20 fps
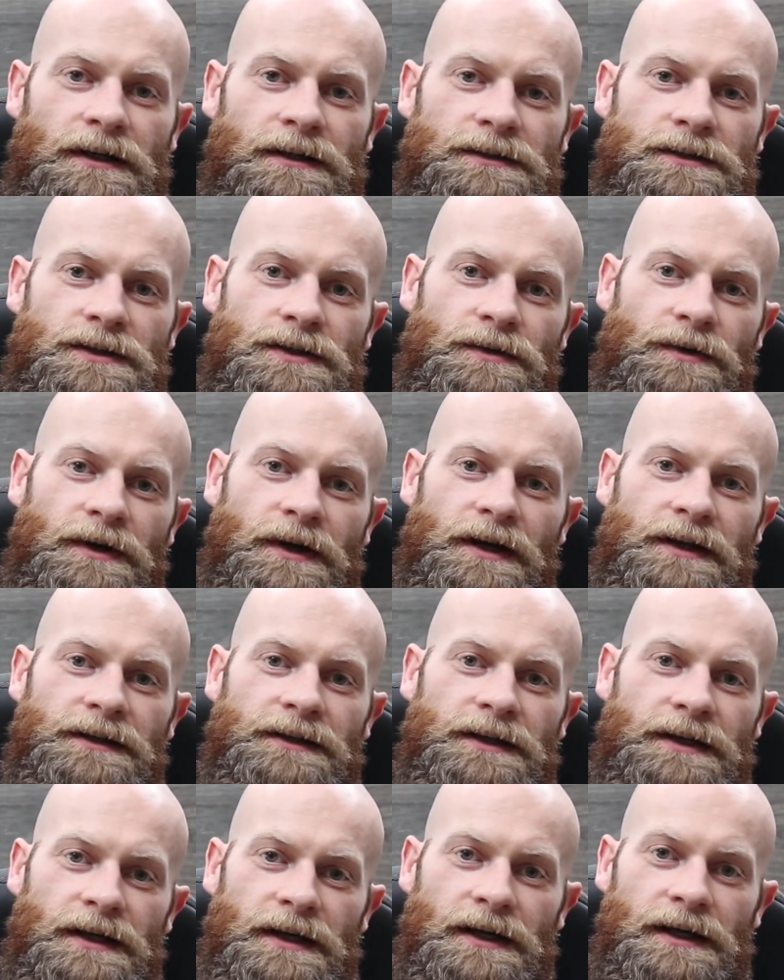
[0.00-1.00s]
So what I
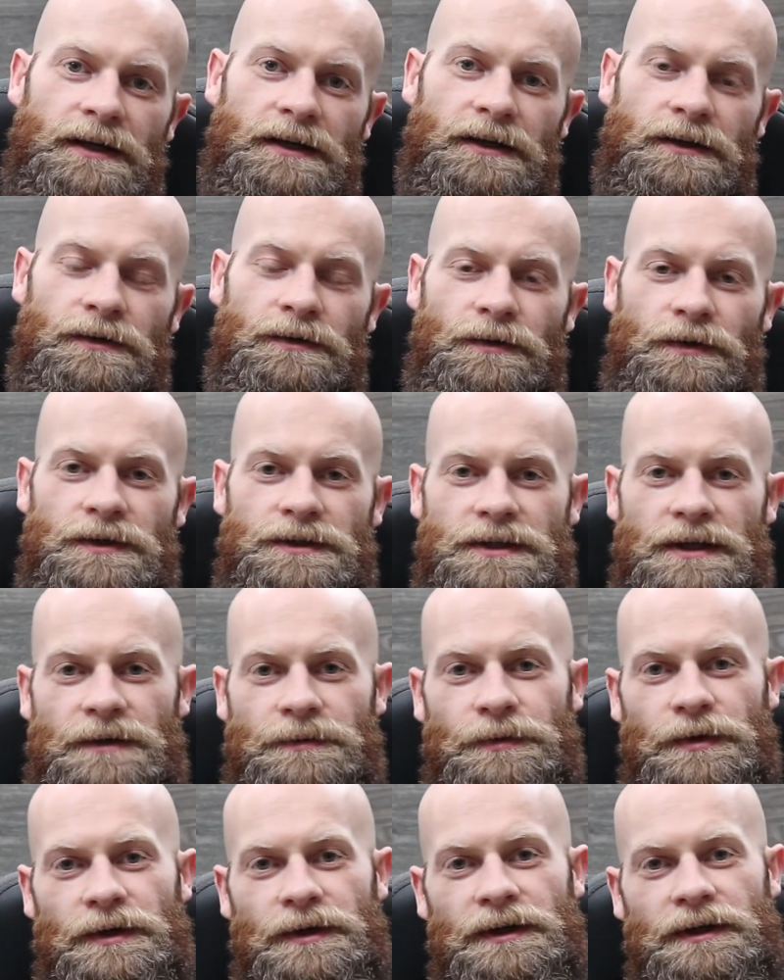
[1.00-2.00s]
did was
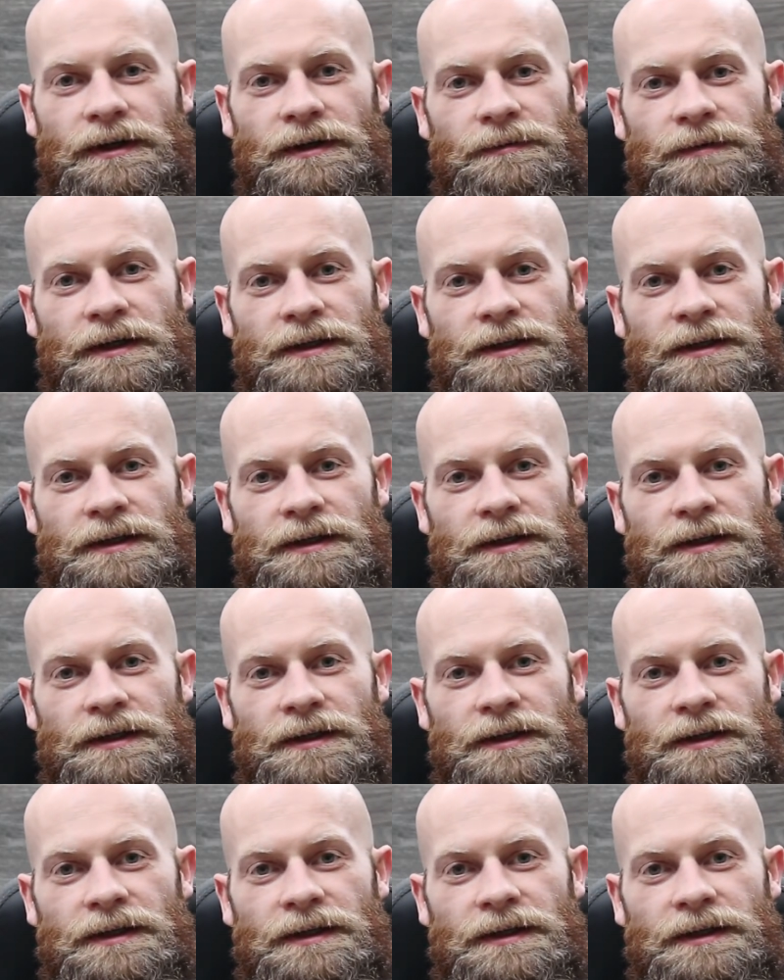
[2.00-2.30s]
I put